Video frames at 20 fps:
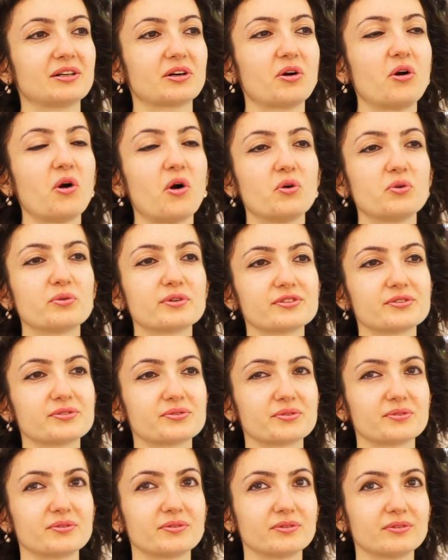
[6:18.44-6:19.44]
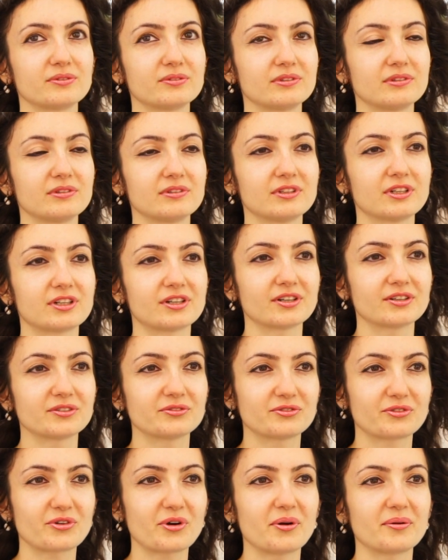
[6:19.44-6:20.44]
goal is to learn
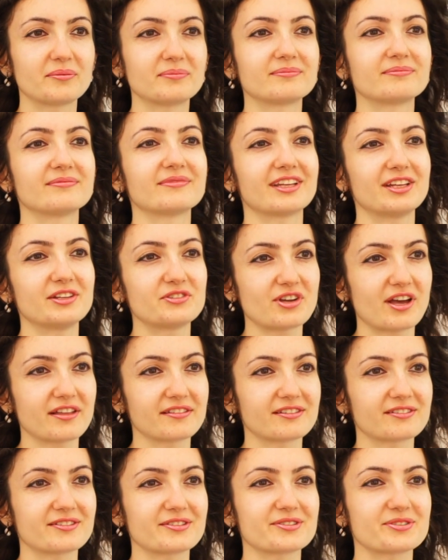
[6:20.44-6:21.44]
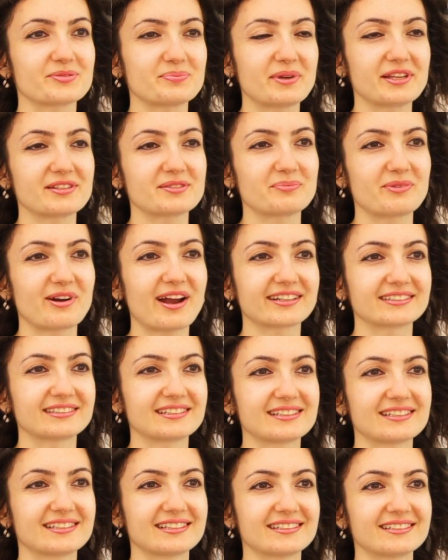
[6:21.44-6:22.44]
from each other's best
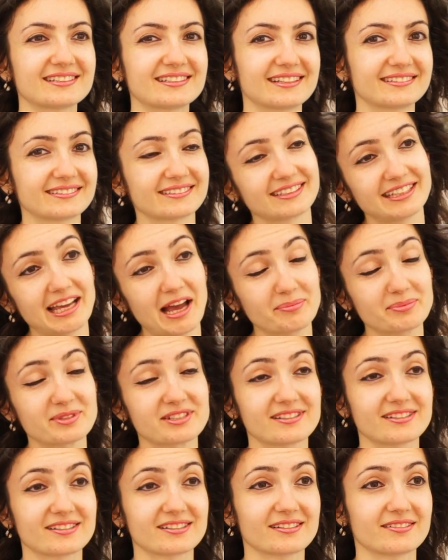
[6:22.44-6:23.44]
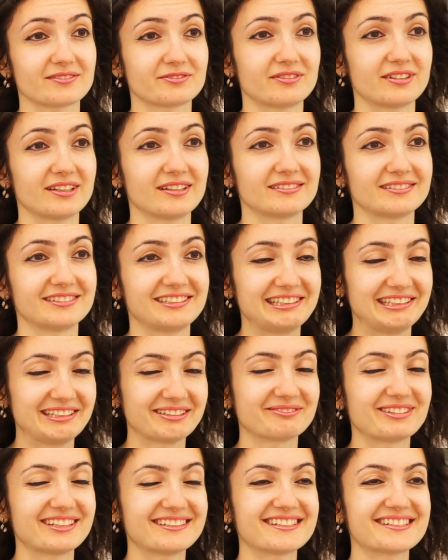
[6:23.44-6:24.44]
practices and gaps in
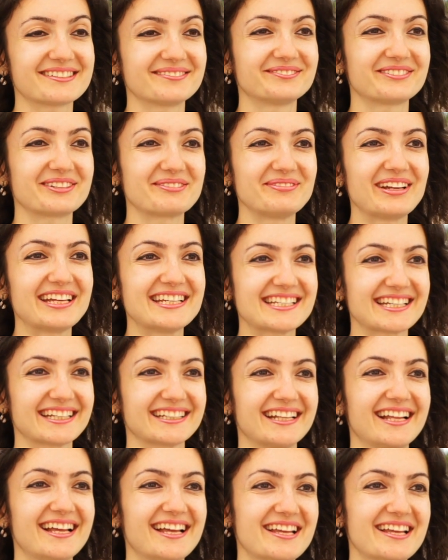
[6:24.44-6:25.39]
dealing with disinformation.